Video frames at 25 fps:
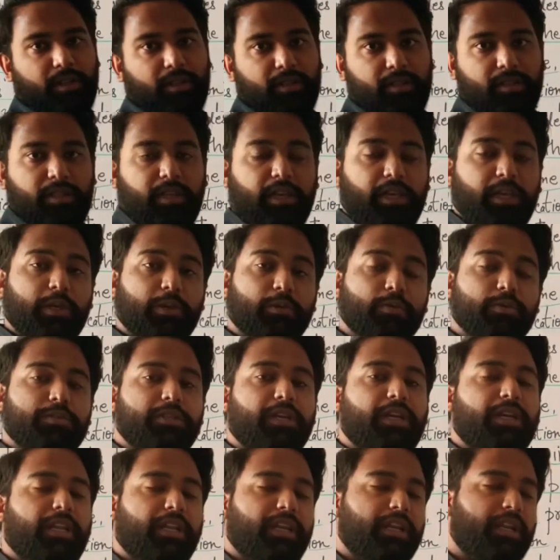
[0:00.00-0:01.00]
They use
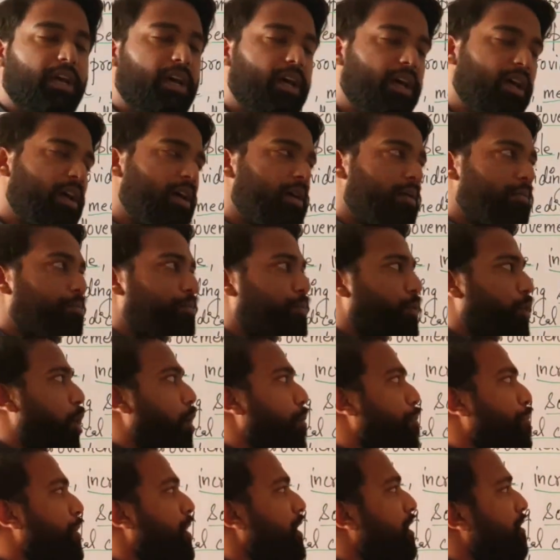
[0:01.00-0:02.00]
it in a
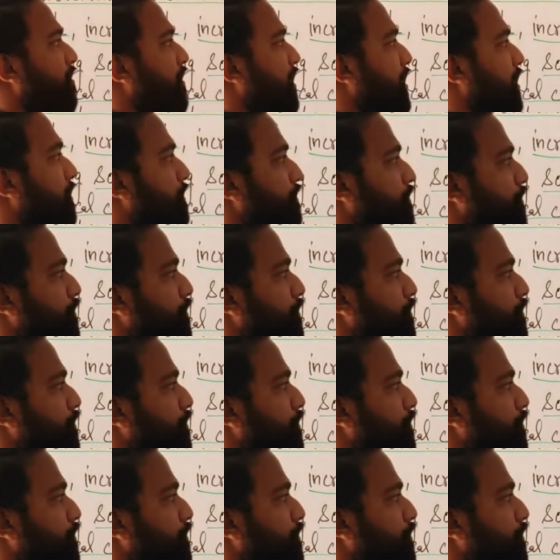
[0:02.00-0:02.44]
proper way.